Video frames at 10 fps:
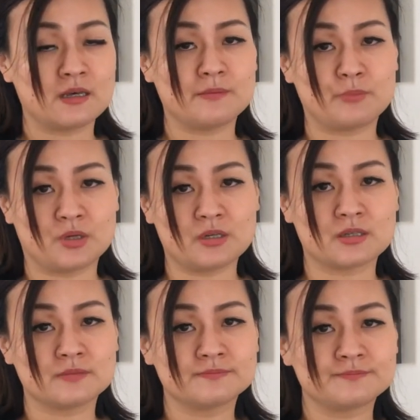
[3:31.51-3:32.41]
book
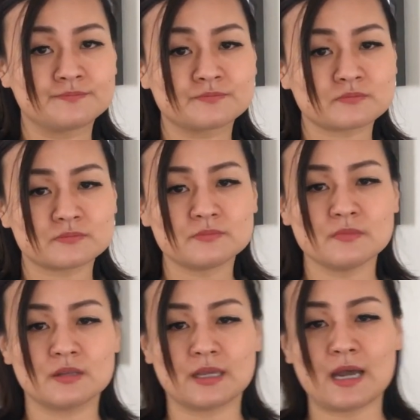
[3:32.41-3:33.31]

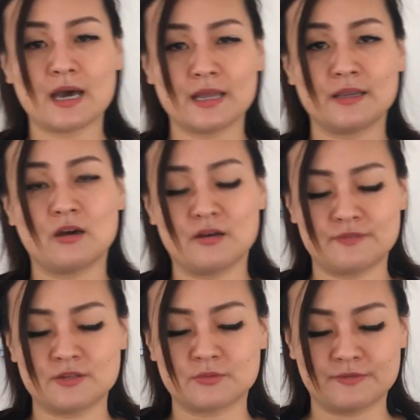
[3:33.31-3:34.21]
that I
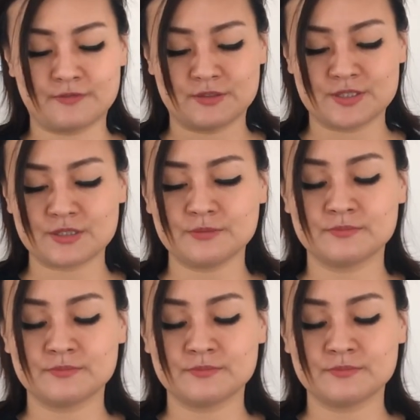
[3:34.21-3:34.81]
often refer to.